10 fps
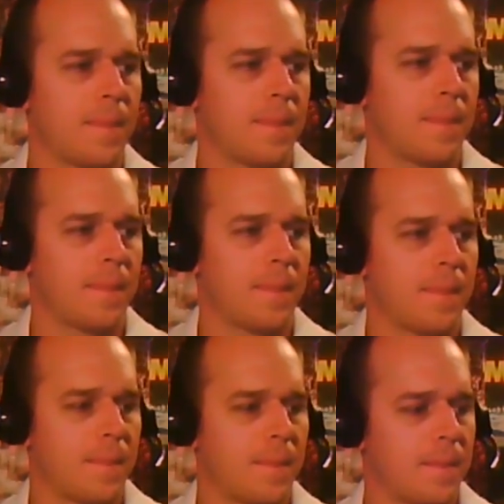
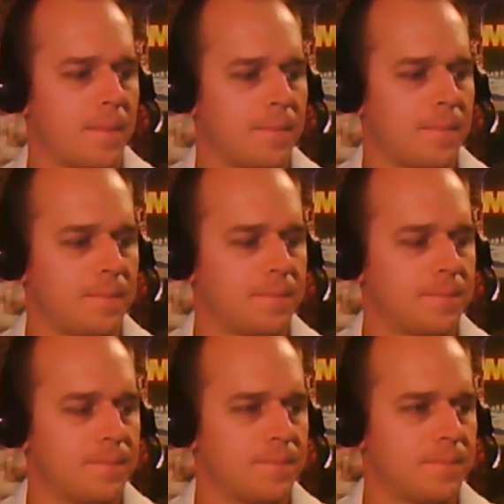
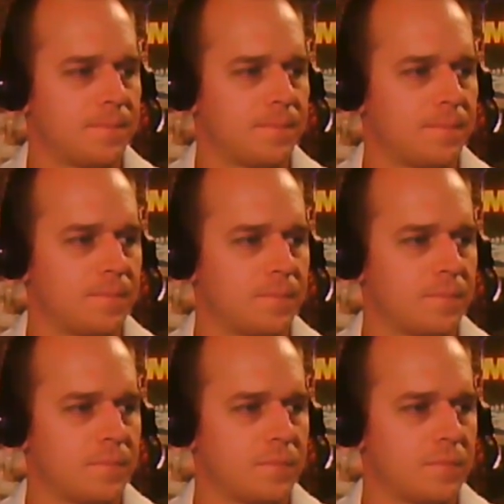
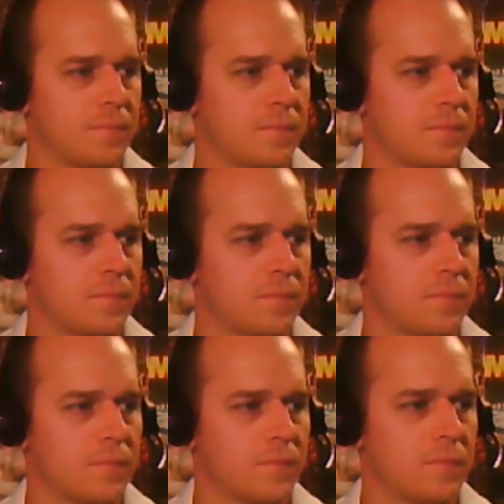
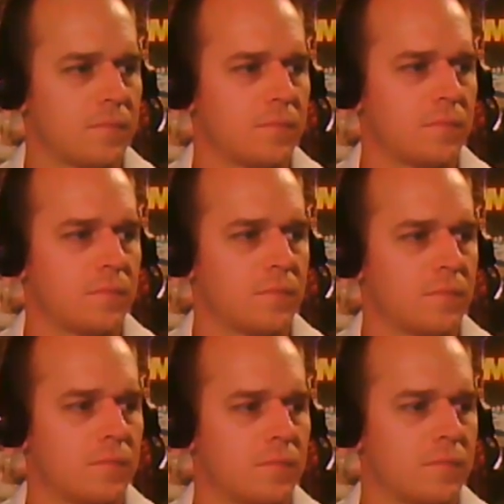
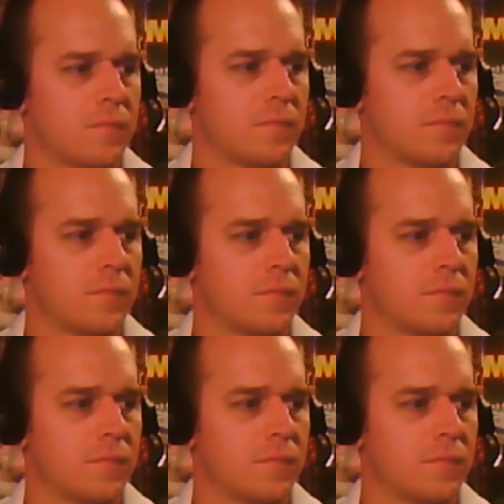This person isn't speaking.